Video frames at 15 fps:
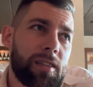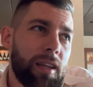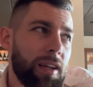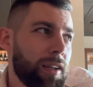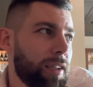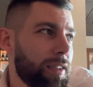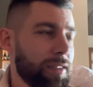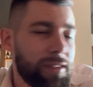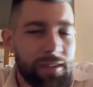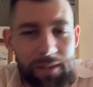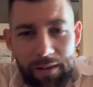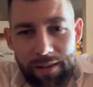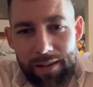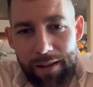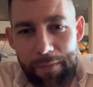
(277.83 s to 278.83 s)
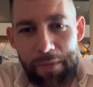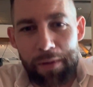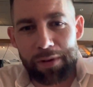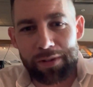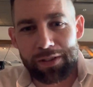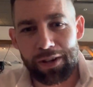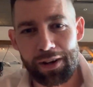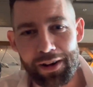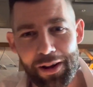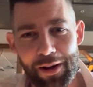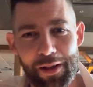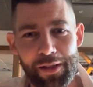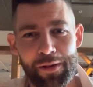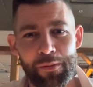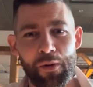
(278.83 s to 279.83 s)
Like, this, maybe I'll start
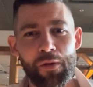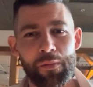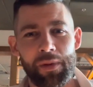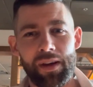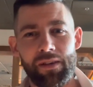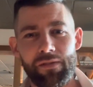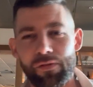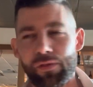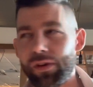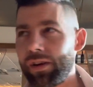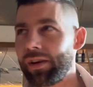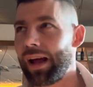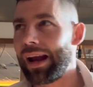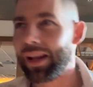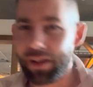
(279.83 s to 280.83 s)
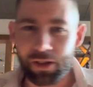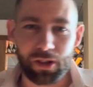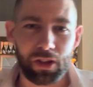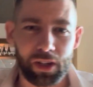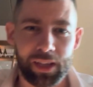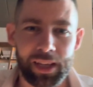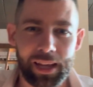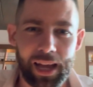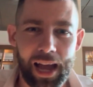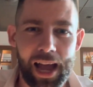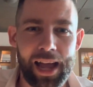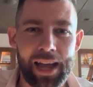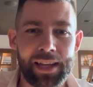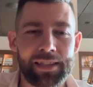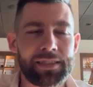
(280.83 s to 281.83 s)
another movement for any good-looking
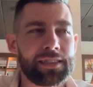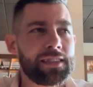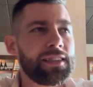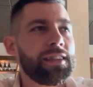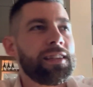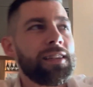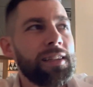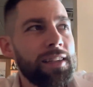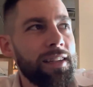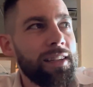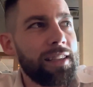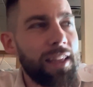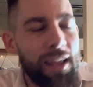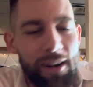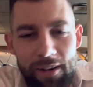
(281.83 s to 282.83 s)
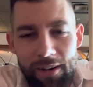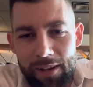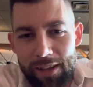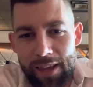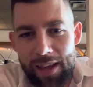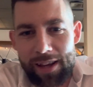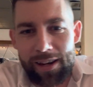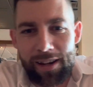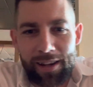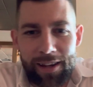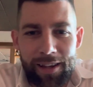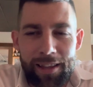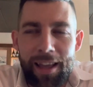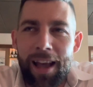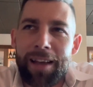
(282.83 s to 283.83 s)
guys that are getting
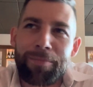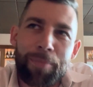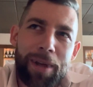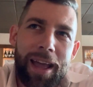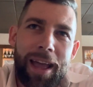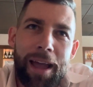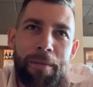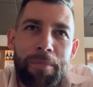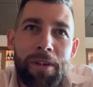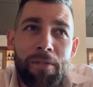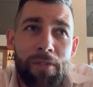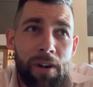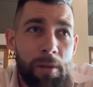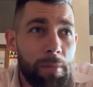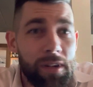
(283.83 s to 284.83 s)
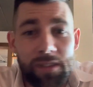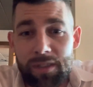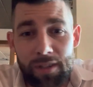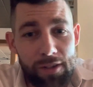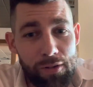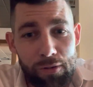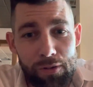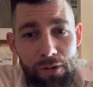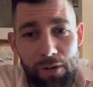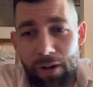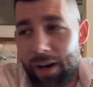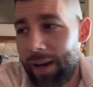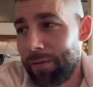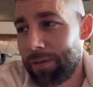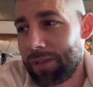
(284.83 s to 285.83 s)
that. But, hey, I'm being funny. But it's a true
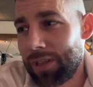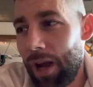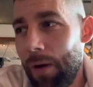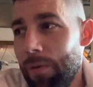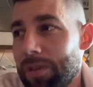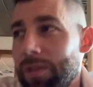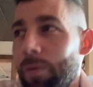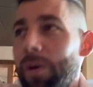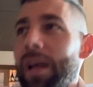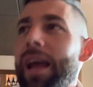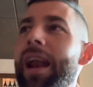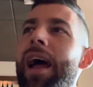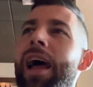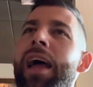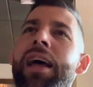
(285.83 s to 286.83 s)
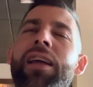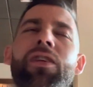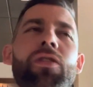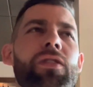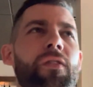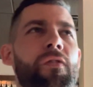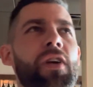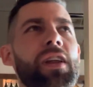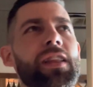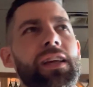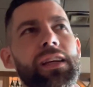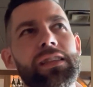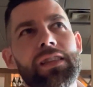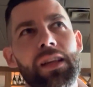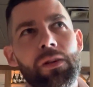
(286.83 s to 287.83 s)
story. I wish it was. And you know what the funny thing
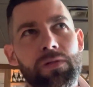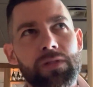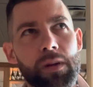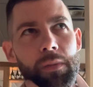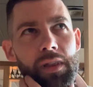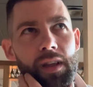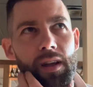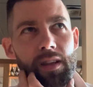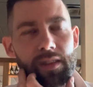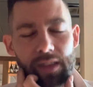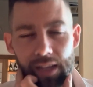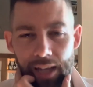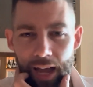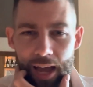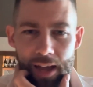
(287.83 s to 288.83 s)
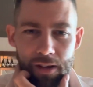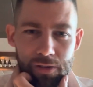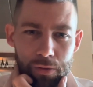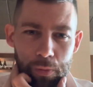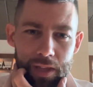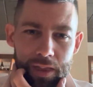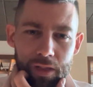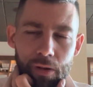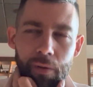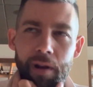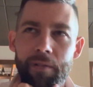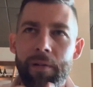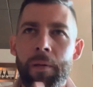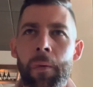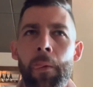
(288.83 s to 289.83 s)
is? Like, some of the guy I was with or
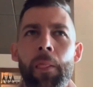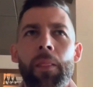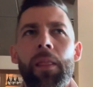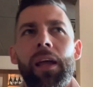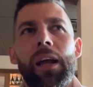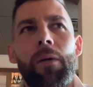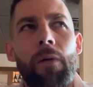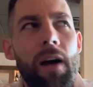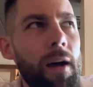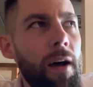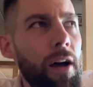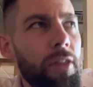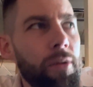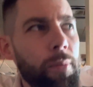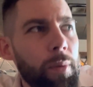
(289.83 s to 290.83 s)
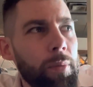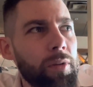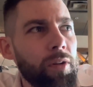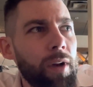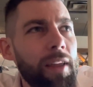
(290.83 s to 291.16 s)
whatever. Like, I want other people to do it.